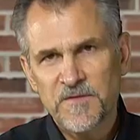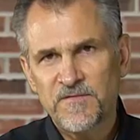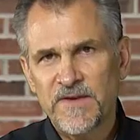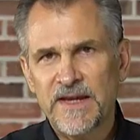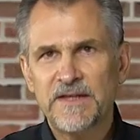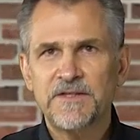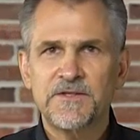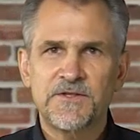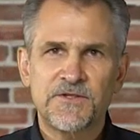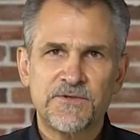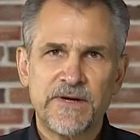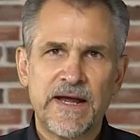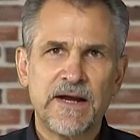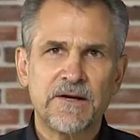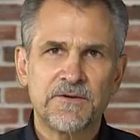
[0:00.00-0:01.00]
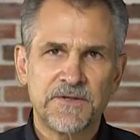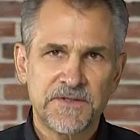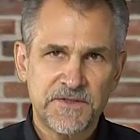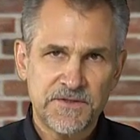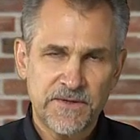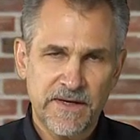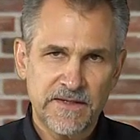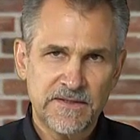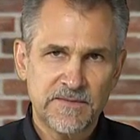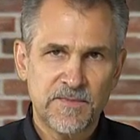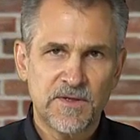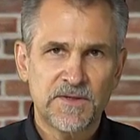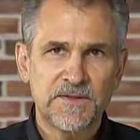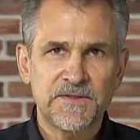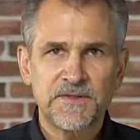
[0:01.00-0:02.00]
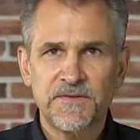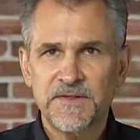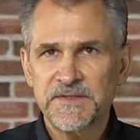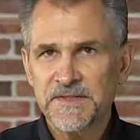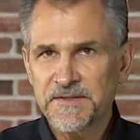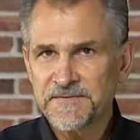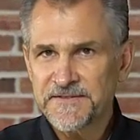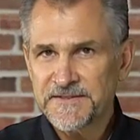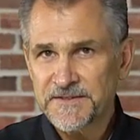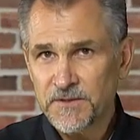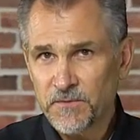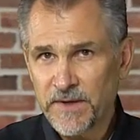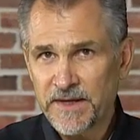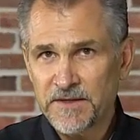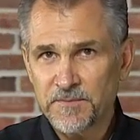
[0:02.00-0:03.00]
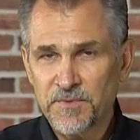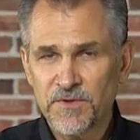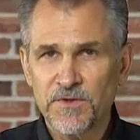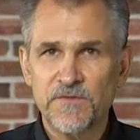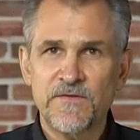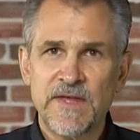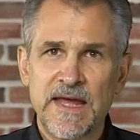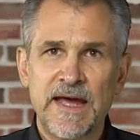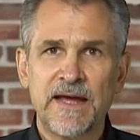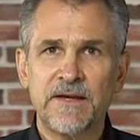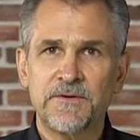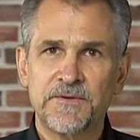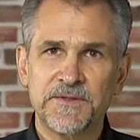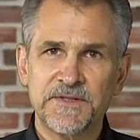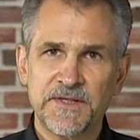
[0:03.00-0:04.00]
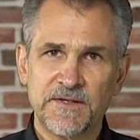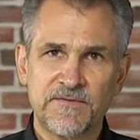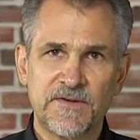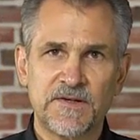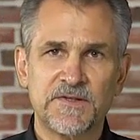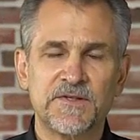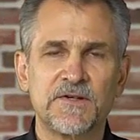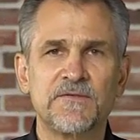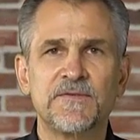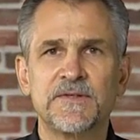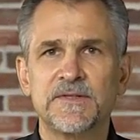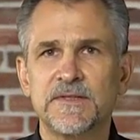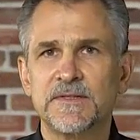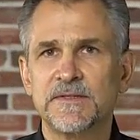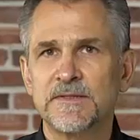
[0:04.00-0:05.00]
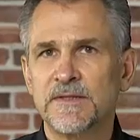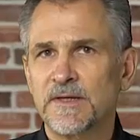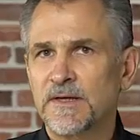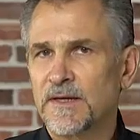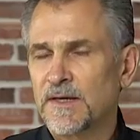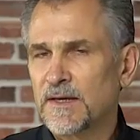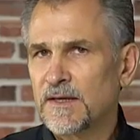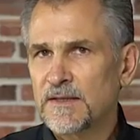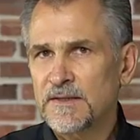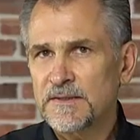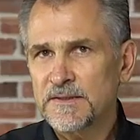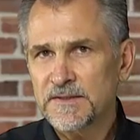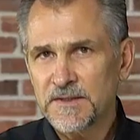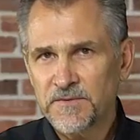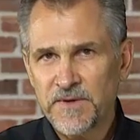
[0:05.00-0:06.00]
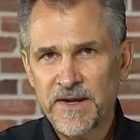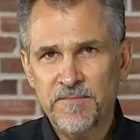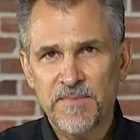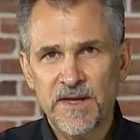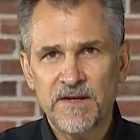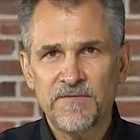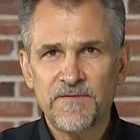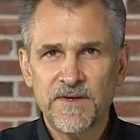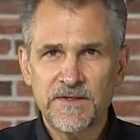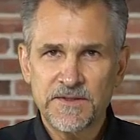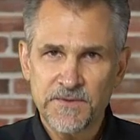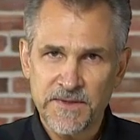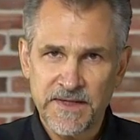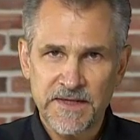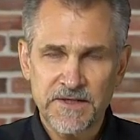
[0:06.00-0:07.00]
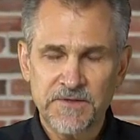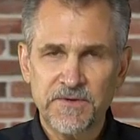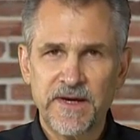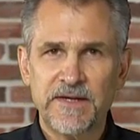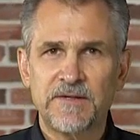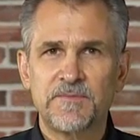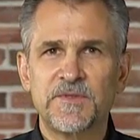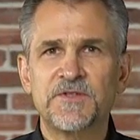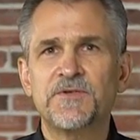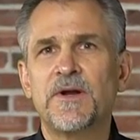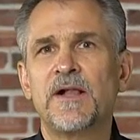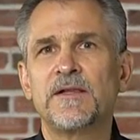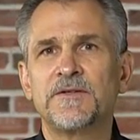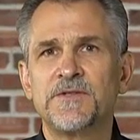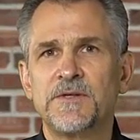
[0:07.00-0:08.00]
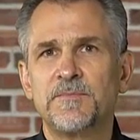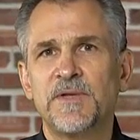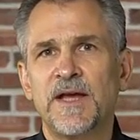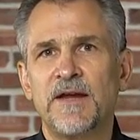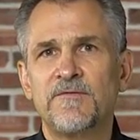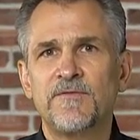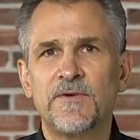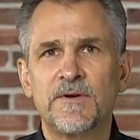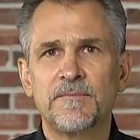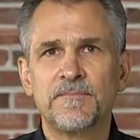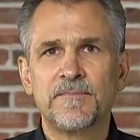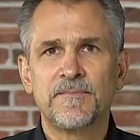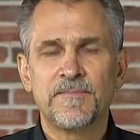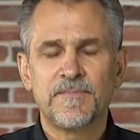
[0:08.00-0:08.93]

the Vantage Tracker is traceable, so this gives us a way to prove the accuracy of our surfaces. This is a great benefit to an integrated metrology platform.